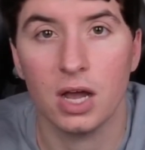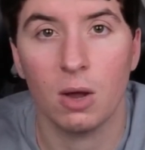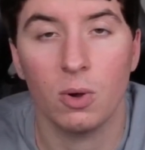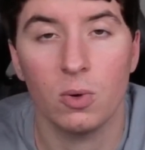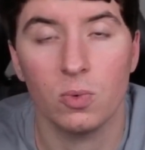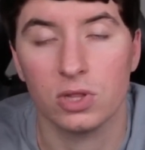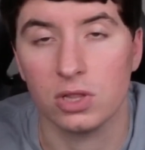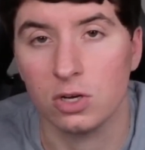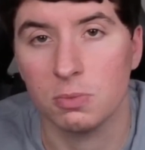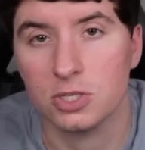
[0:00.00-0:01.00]
I went with a
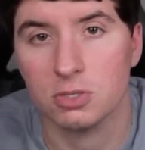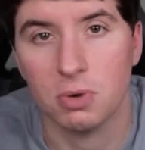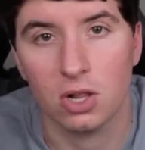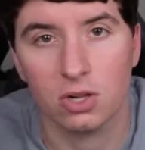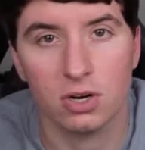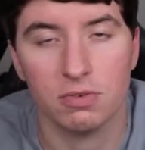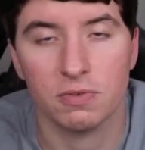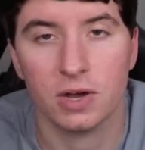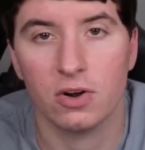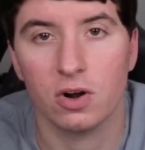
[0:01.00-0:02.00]
little bit smaller of a
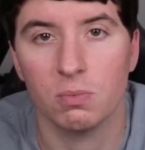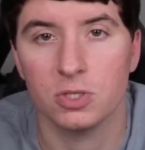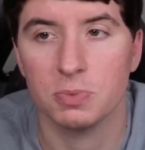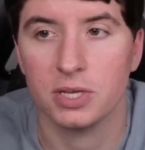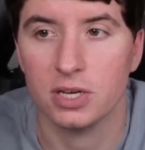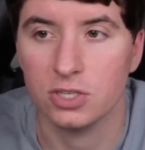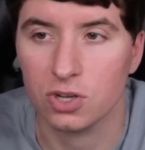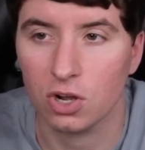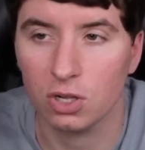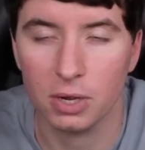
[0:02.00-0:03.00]
firearm was because
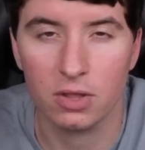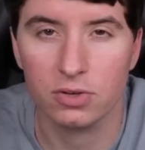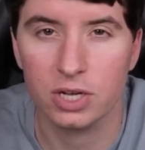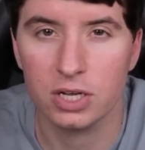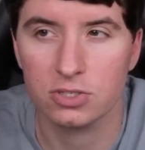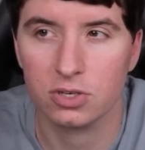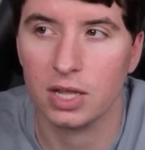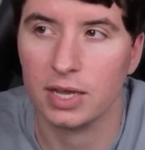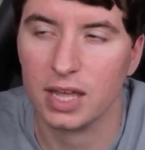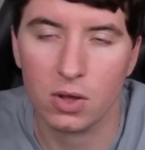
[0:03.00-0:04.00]
all of my other guns are
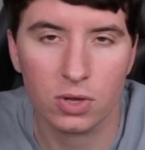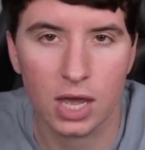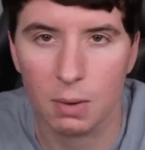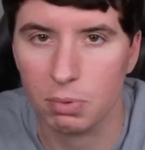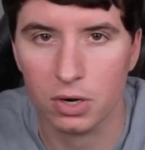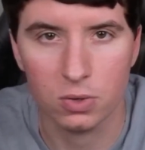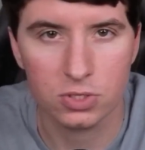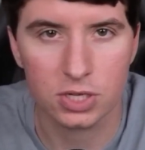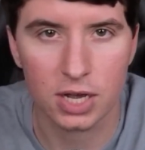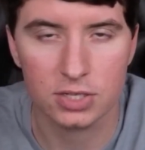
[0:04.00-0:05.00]
like Hellcat Pro
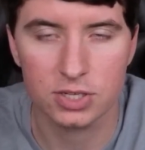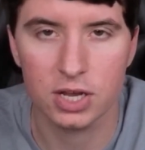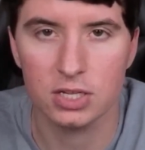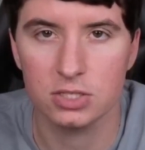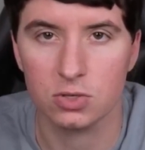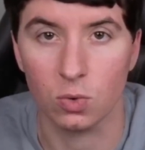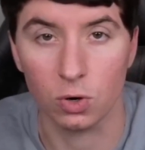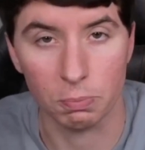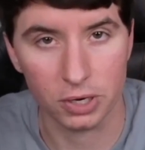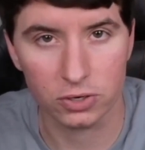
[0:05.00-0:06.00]
size guns
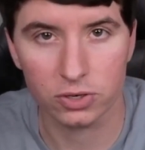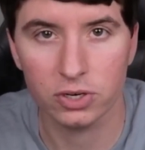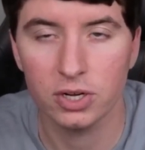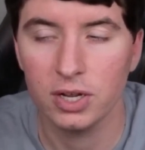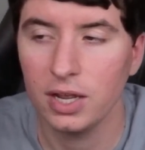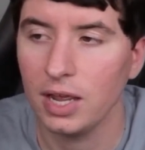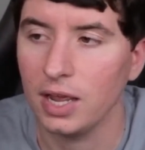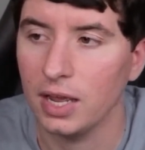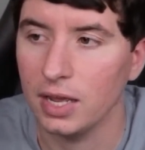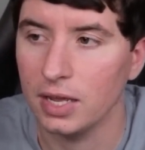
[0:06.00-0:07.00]
or bigger,
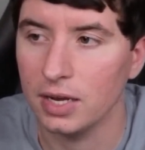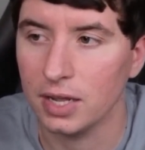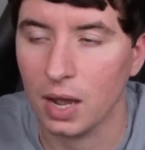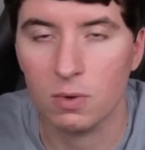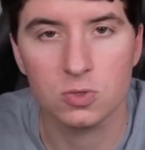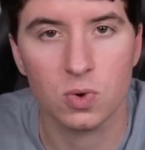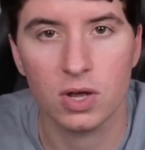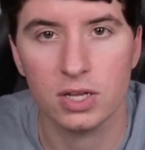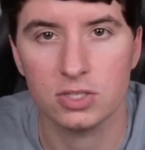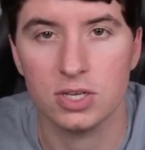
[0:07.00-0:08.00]
and I was
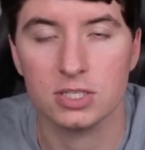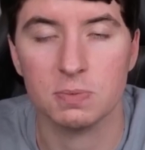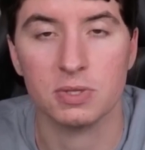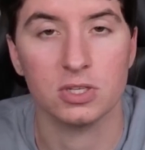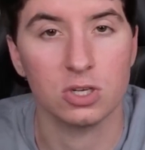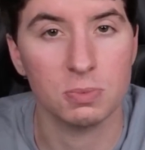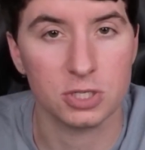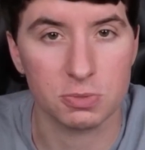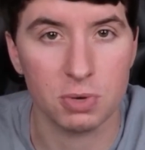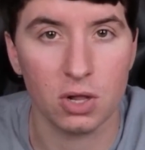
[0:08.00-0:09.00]
wanting to get something a little bit
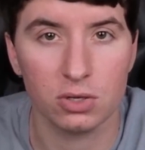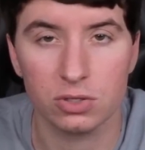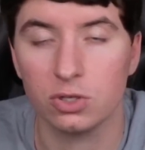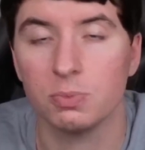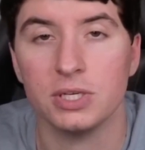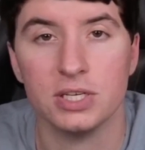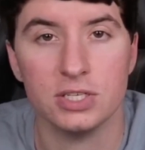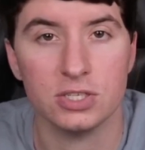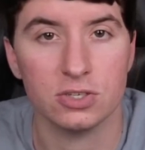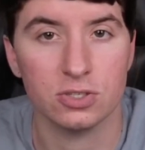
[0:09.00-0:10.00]
smaller, a little bit
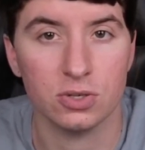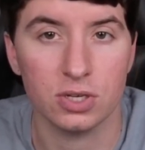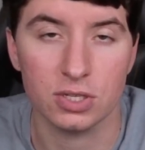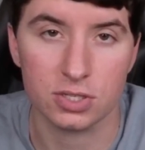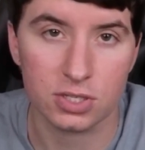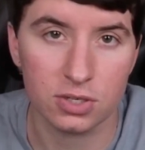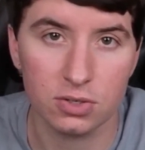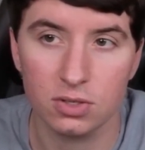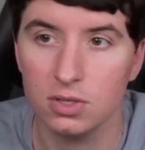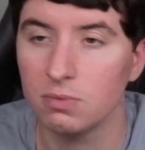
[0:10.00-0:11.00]
easier to
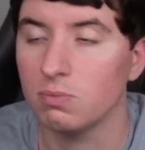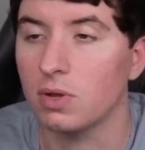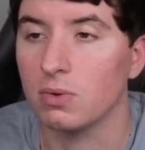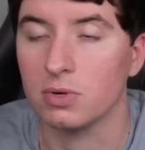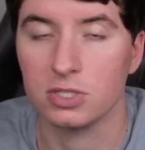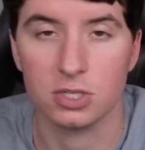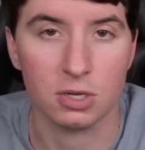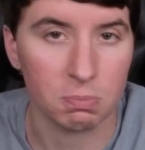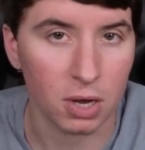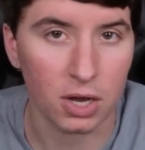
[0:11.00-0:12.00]
conceal, whether it's
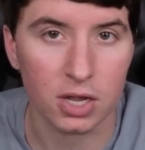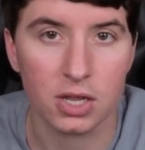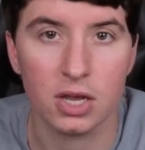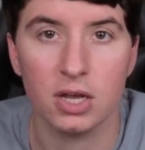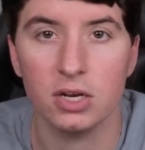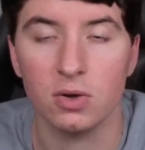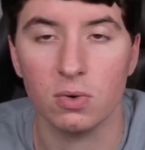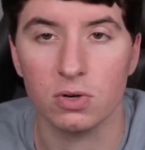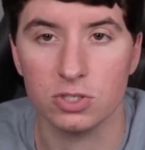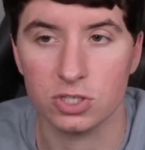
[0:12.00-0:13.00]
a pocket gun
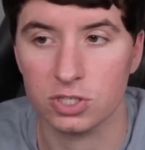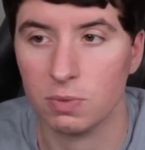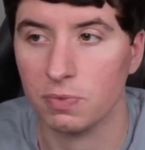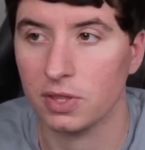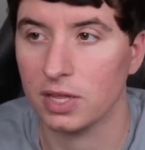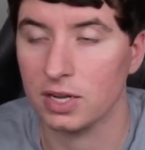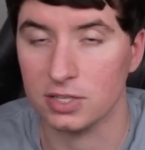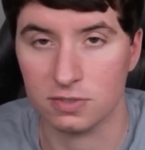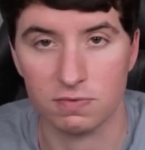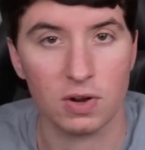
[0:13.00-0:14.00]
or just something that
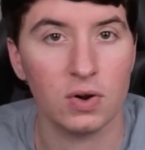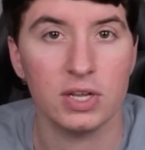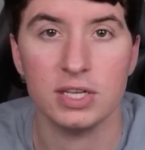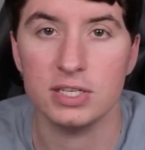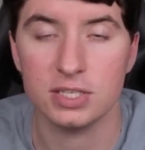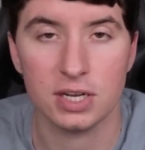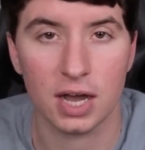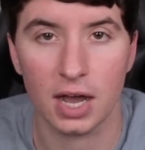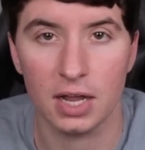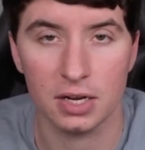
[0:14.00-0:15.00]
is very easy to
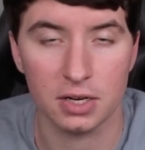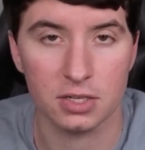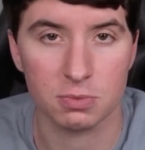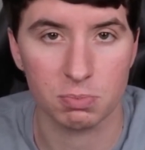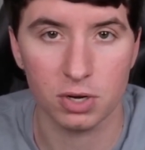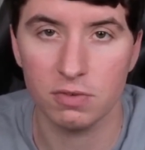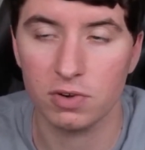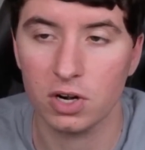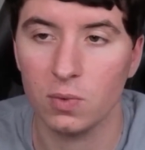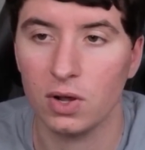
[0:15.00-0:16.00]
hide and doesn't print
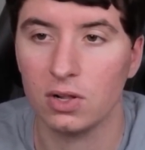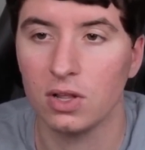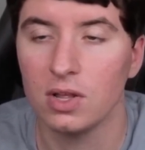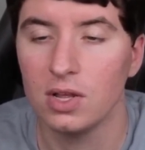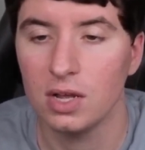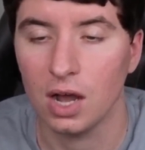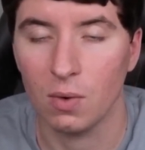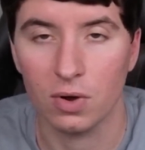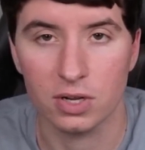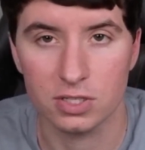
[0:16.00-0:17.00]
very well. I
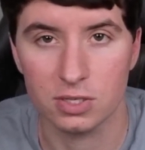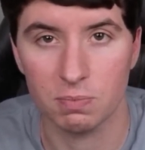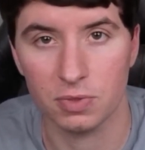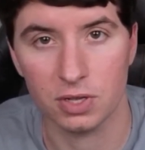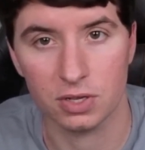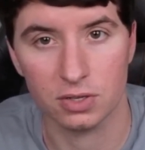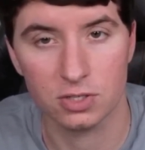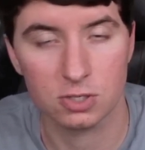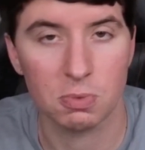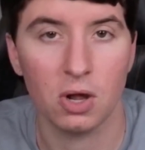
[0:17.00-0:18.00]
wanted something
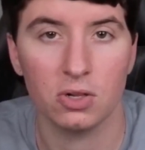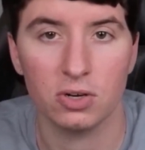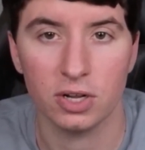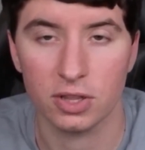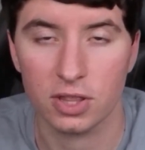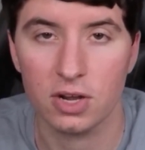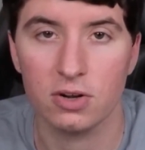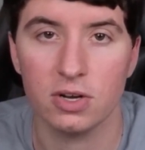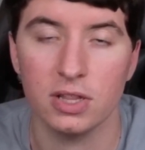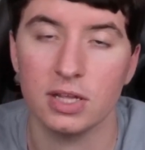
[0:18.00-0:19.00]
smaller and
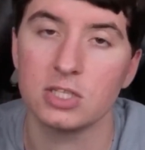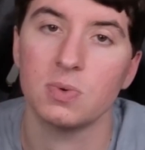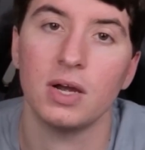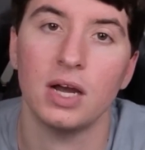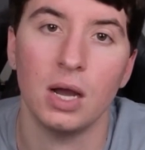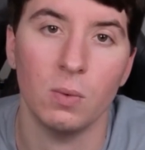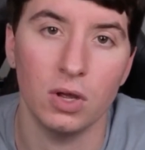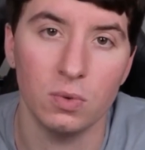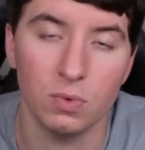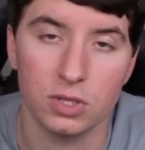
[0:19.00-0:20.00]
thinner, and that's why I
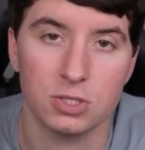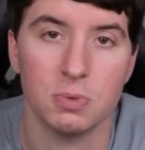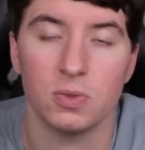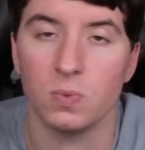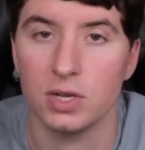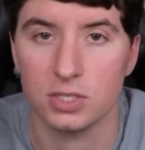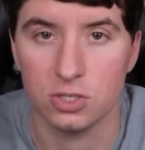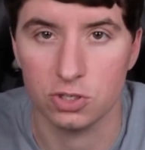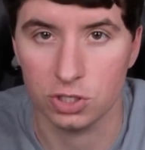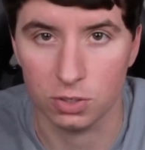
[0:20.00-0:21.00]
went with the Smith &
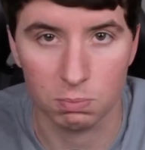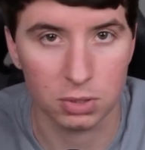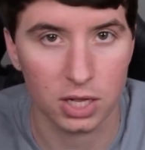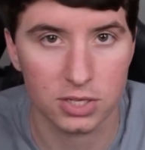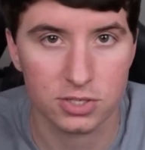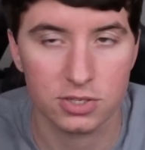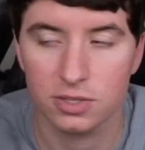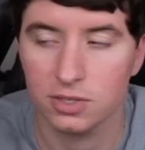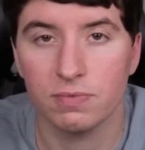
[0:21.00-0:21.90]
Wesson Shield Plus.